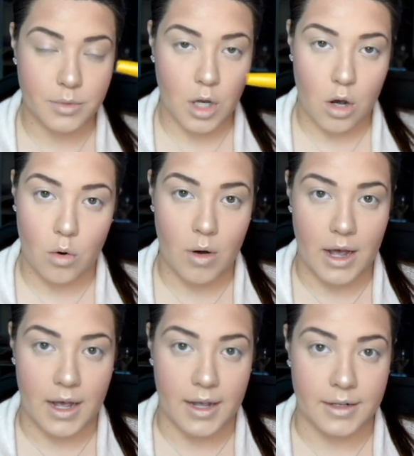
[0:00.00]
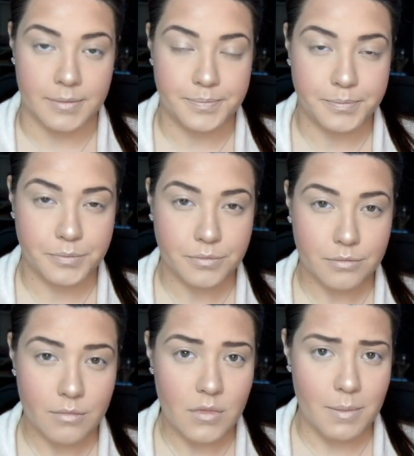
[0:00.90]
coat on
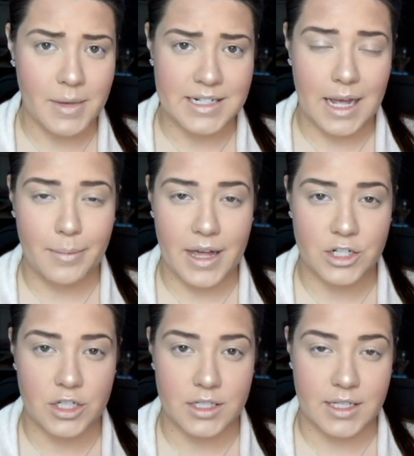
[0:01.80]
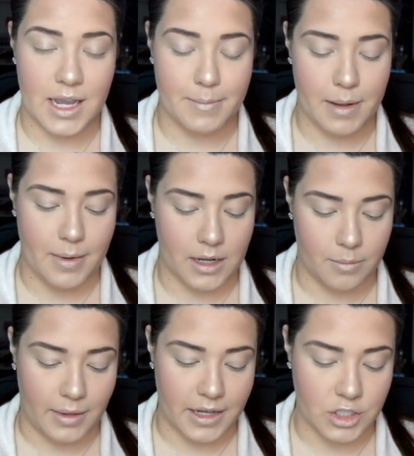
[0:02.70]
my top lashes and my
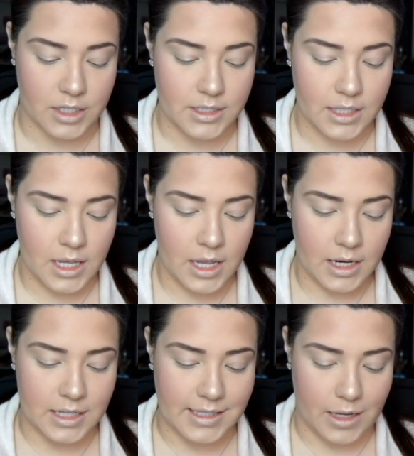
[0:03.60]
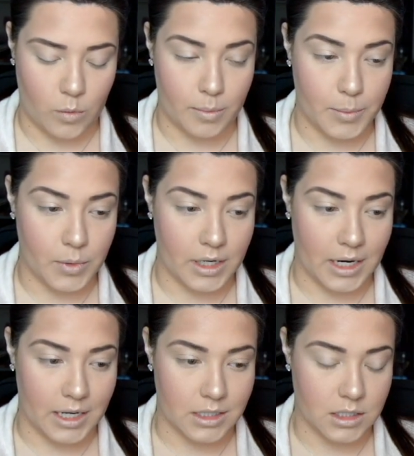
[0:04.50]
bottom lashes because I will be
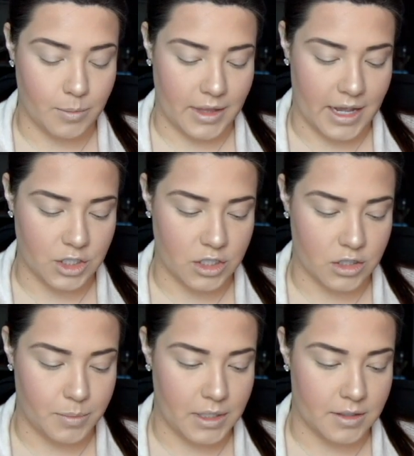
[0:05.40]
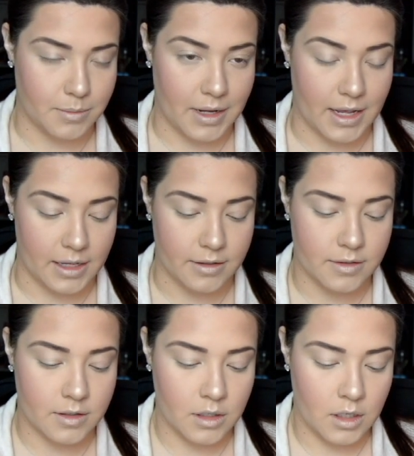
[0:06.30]
putting on some lashes just because my
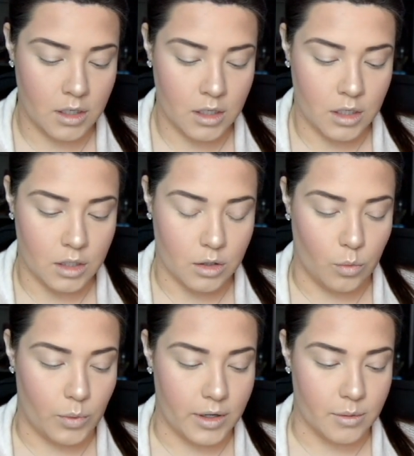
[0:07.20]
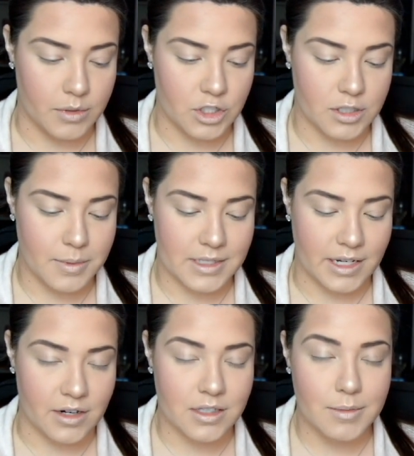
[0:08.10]
eyes look weird with just
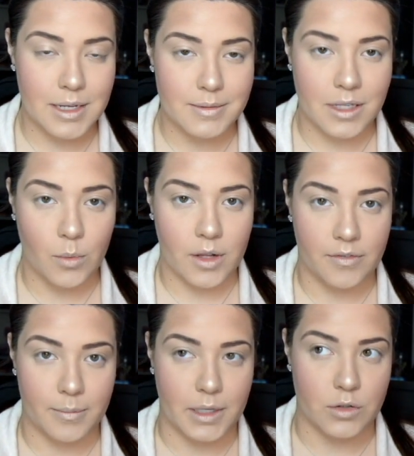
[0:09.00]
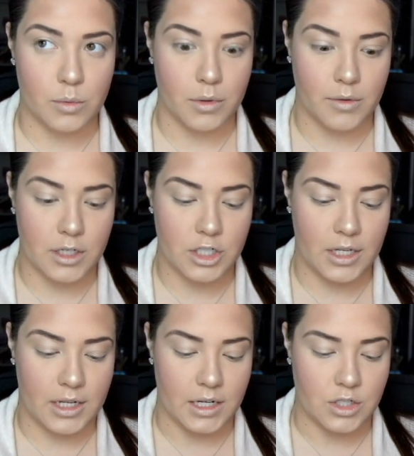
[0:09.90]
mascara. Sometimes they will if I'm like super
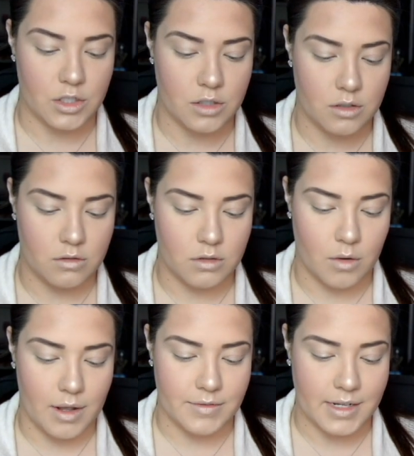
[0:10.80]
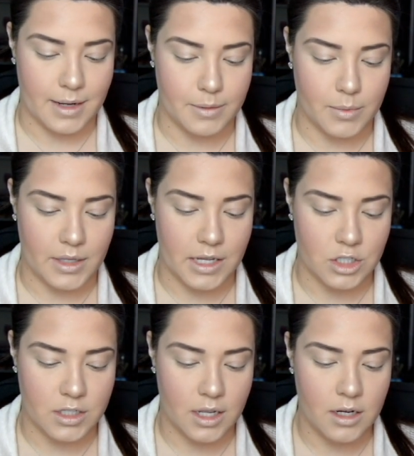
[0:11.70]
rushing and I just don't have time to put
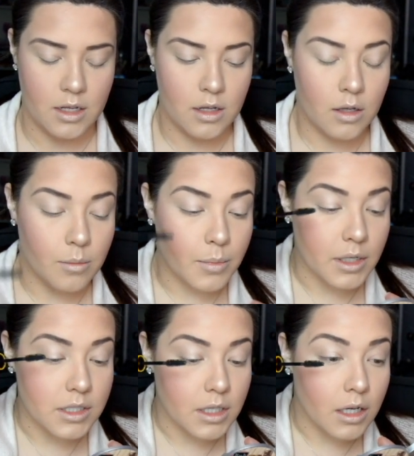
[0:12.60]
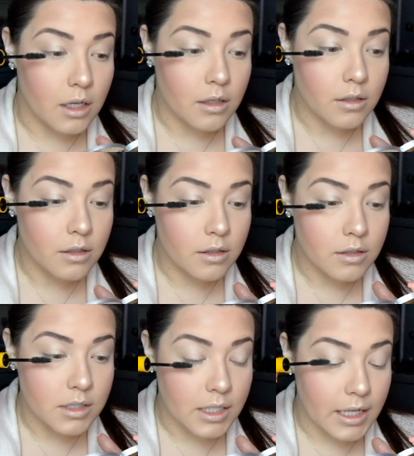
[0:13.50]
lashes on. But uh,
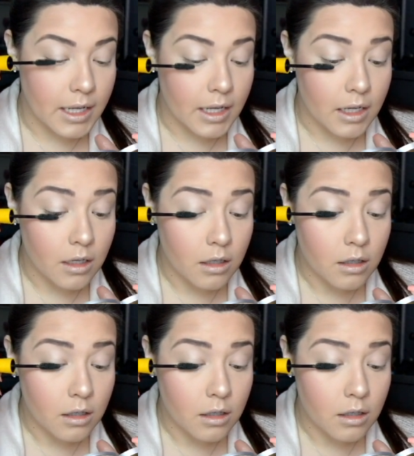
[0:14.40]
today